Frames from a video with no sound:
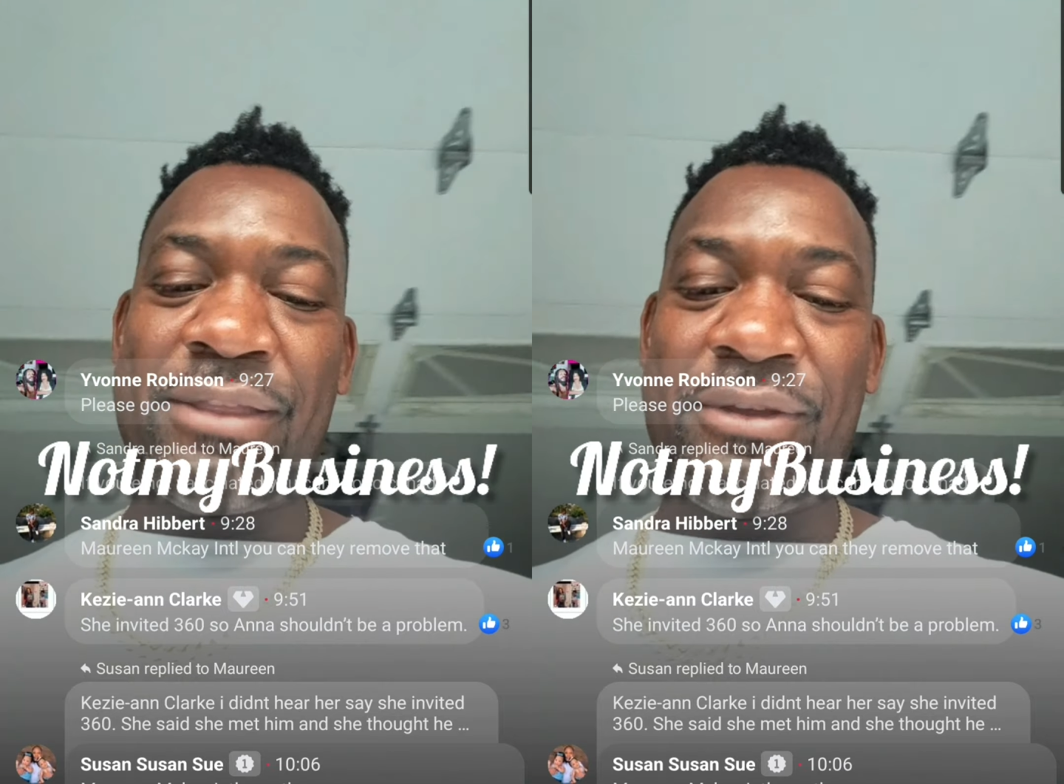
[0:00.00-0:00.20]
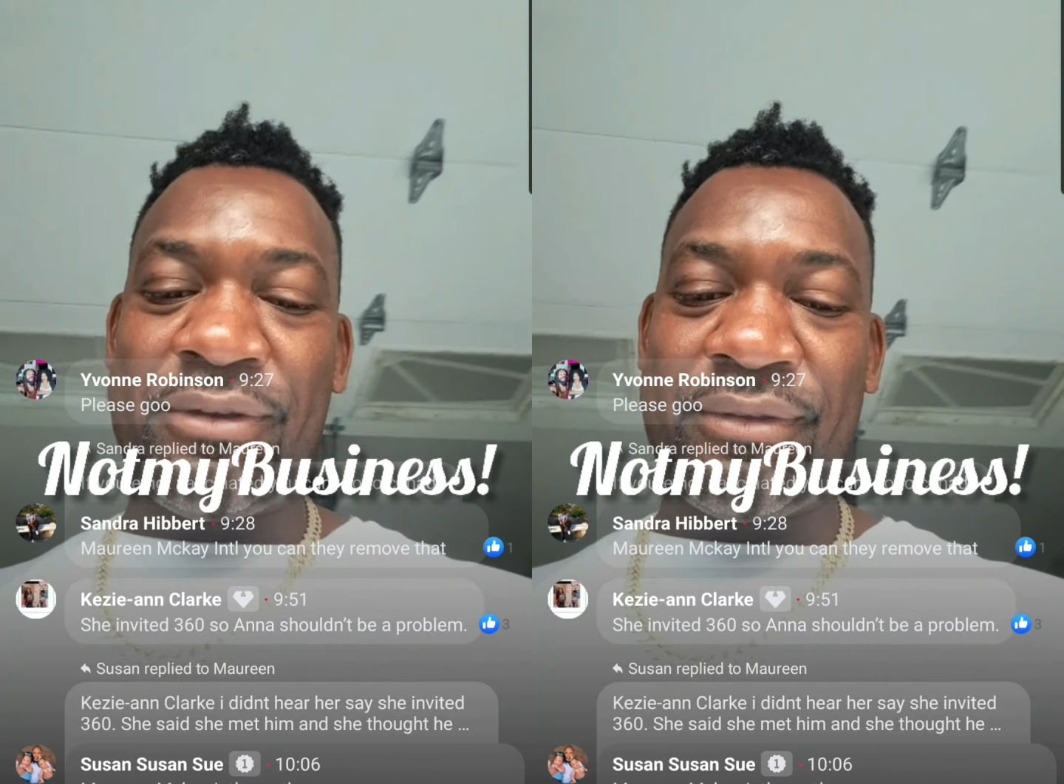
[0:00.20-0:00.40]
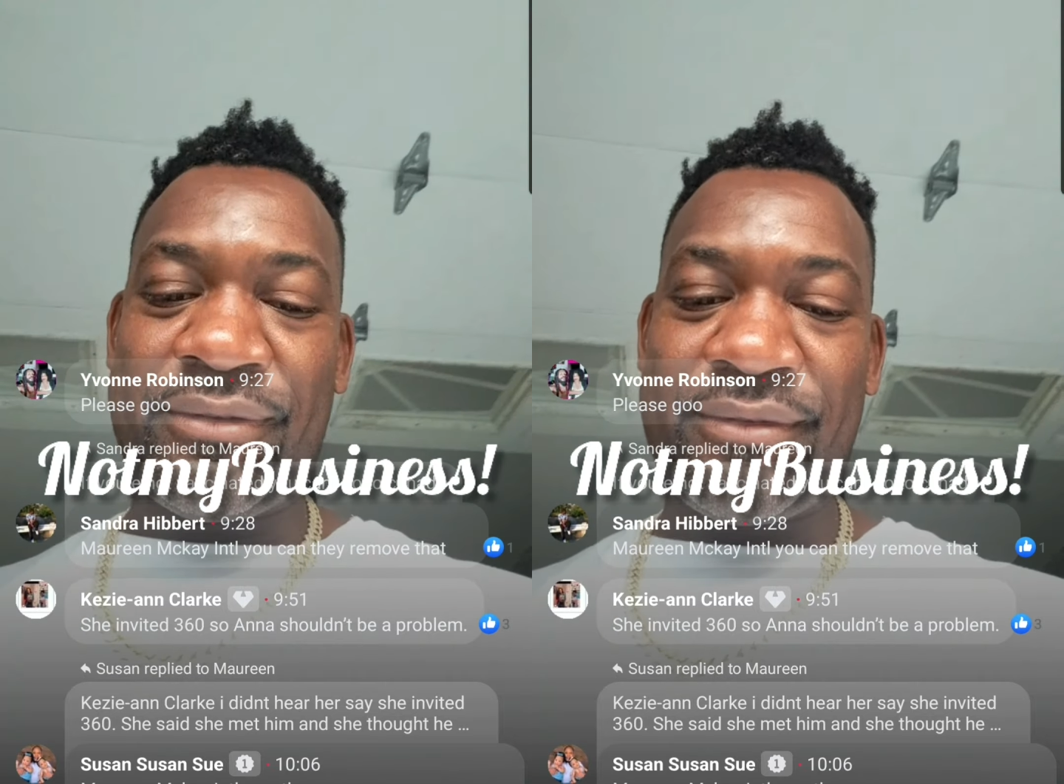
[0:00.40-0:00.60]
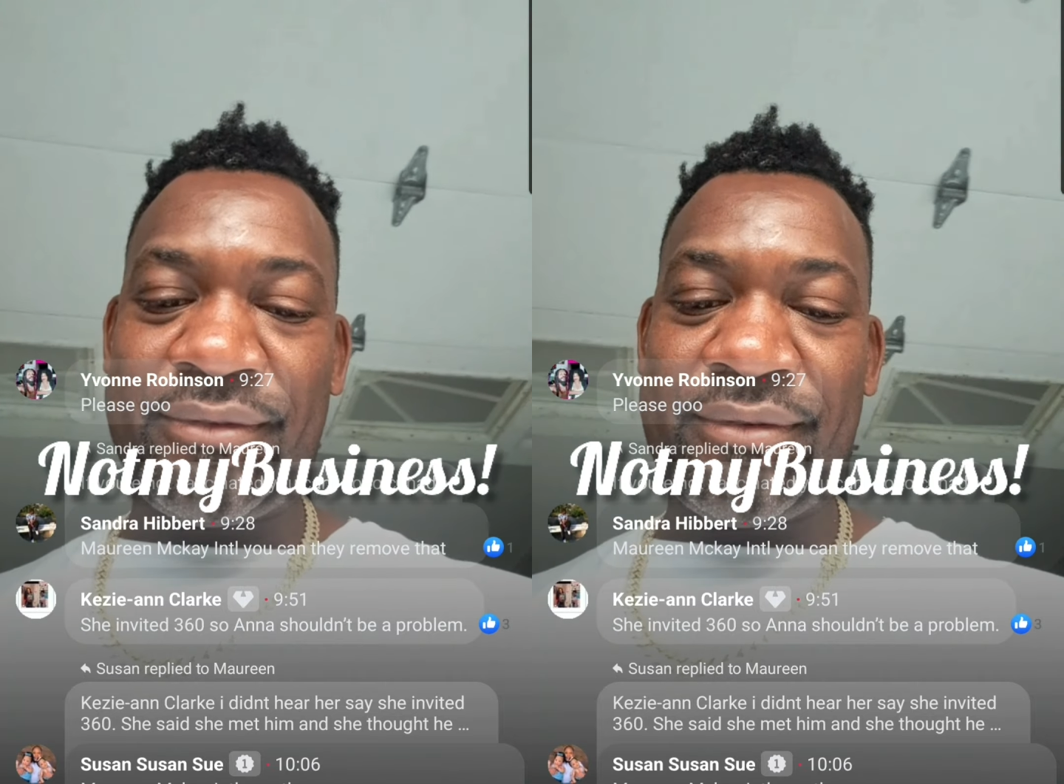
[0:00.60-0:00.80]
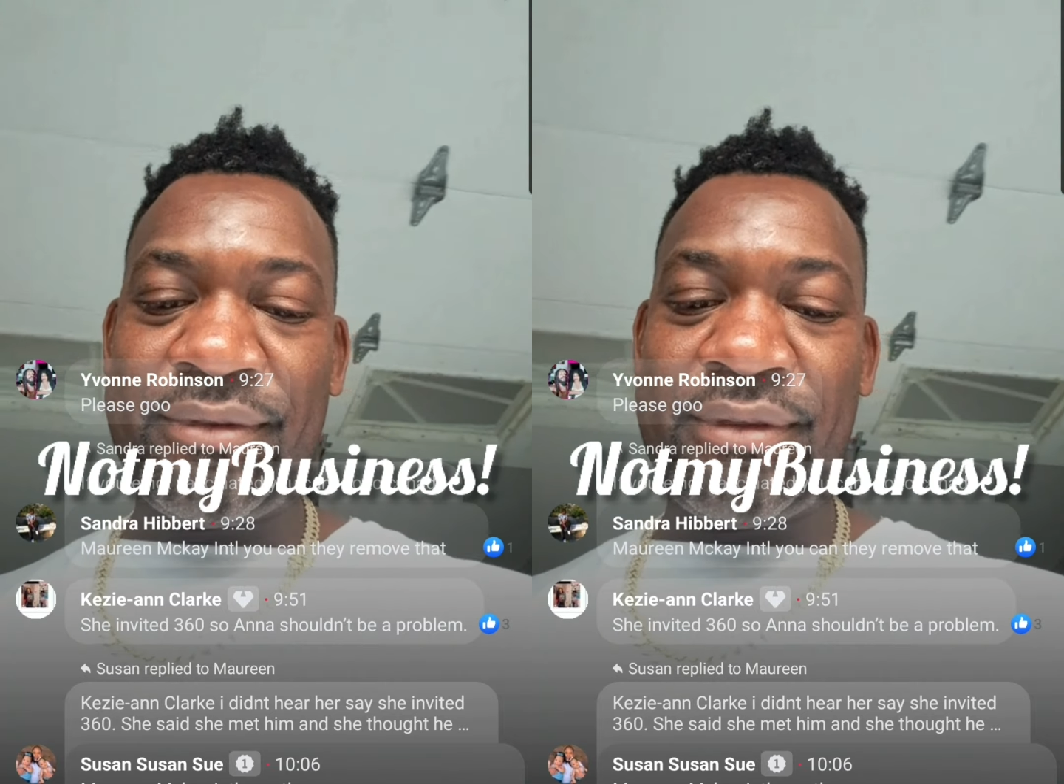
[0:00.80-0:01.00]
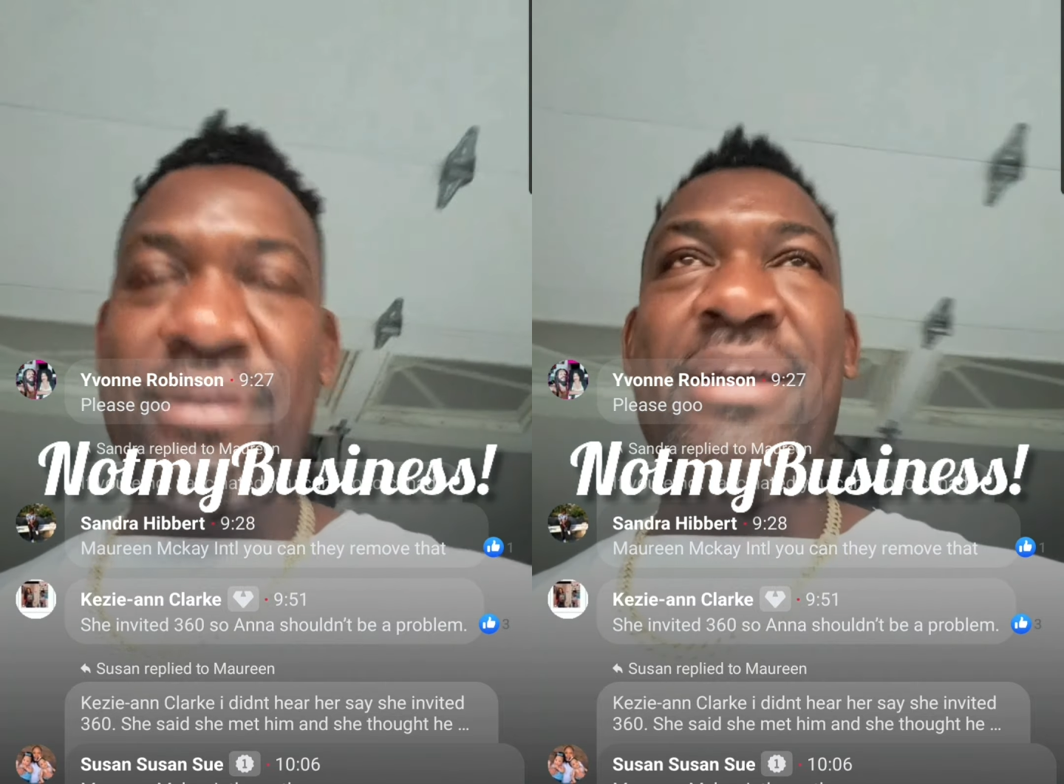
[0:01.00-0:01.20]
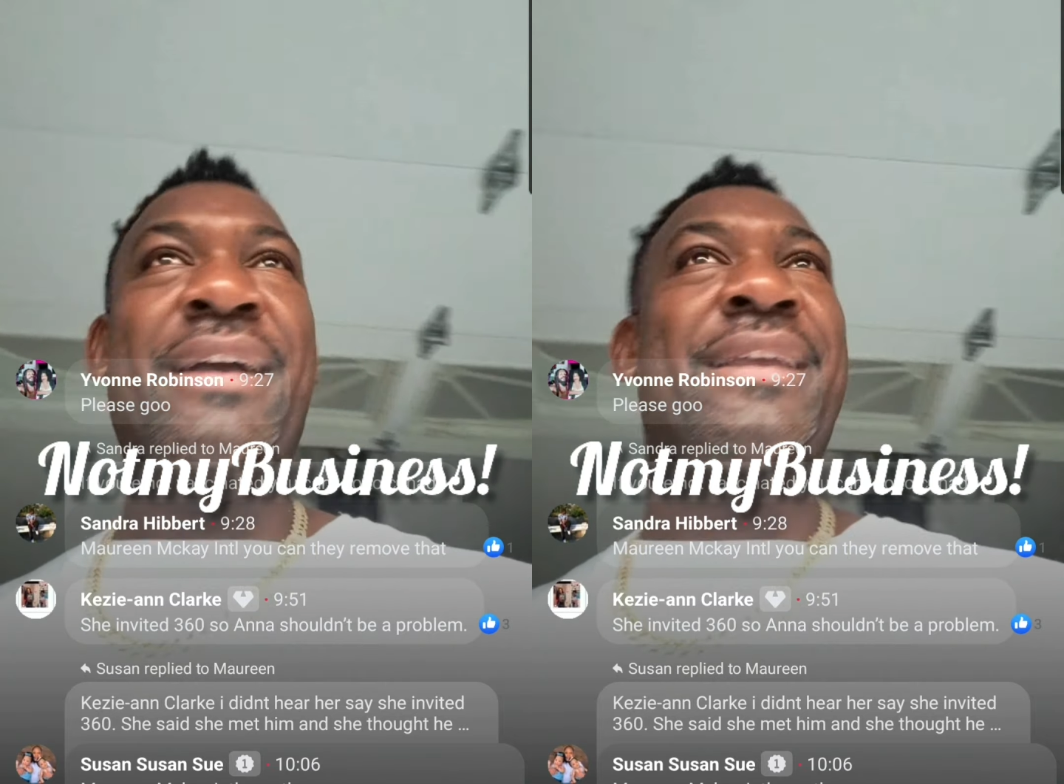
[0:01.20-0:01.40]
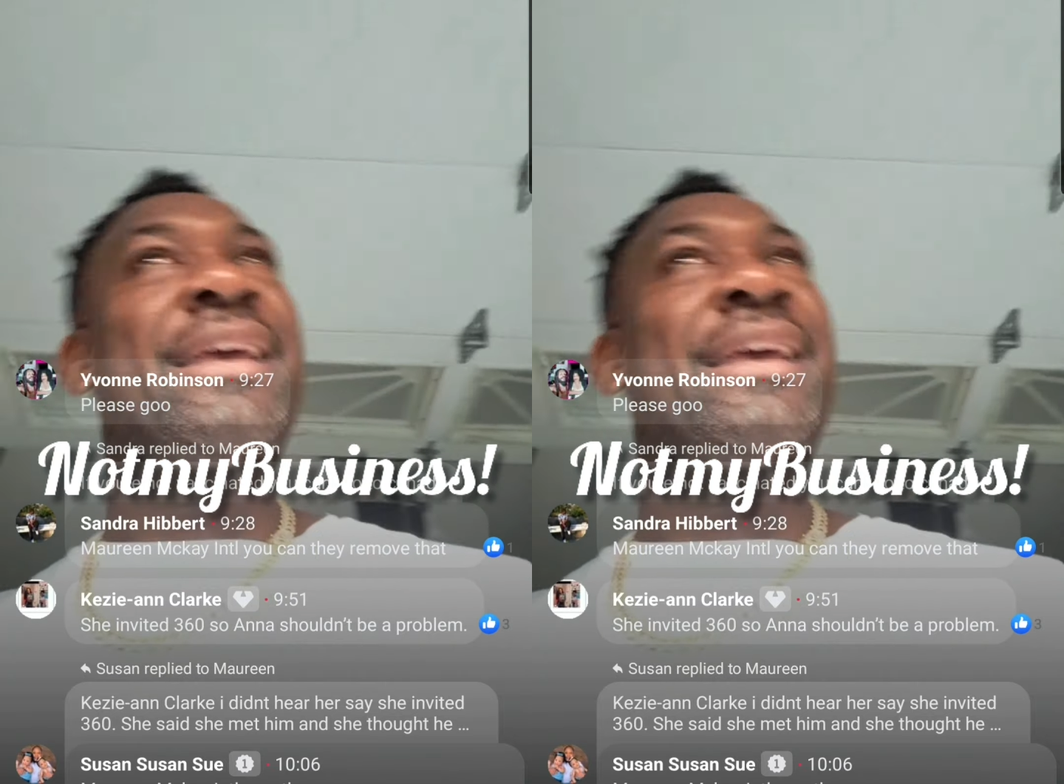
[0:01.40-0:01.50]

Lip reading: I know. I